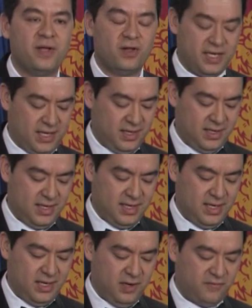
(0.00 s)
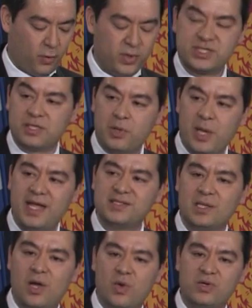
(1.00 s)
Building, for which the plans
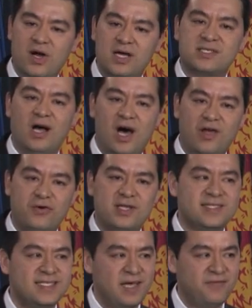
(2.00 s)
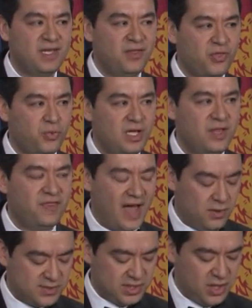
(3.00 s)
alone cost
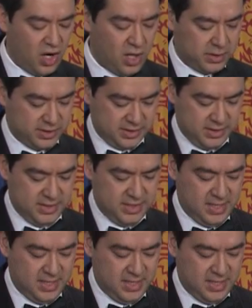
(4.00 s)
$173,000.